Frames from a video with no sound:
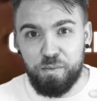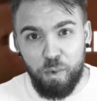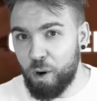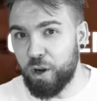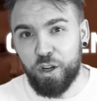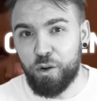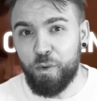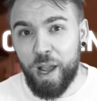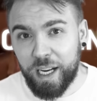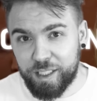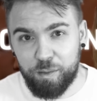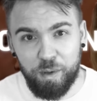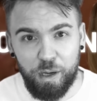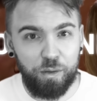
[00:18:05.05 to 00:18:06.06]
more
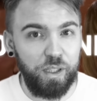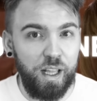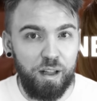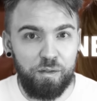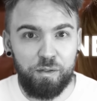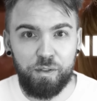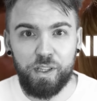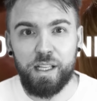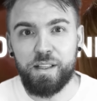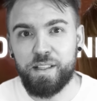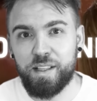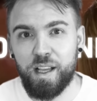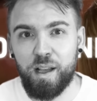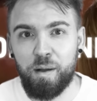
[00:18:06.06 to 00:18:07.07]
correct about love than
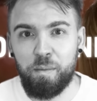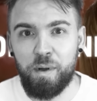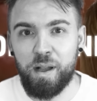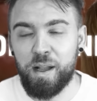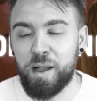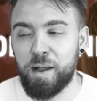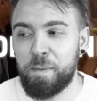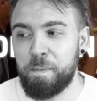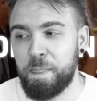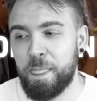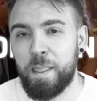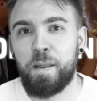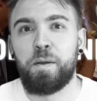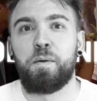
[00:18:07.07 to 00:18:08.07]
some
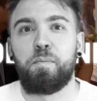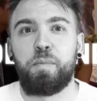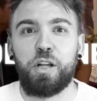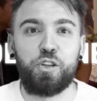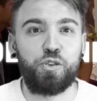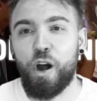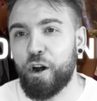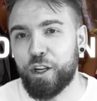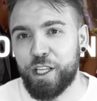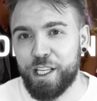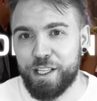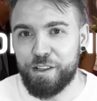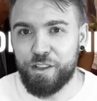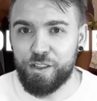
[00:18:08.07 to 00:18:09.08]
Petrarchian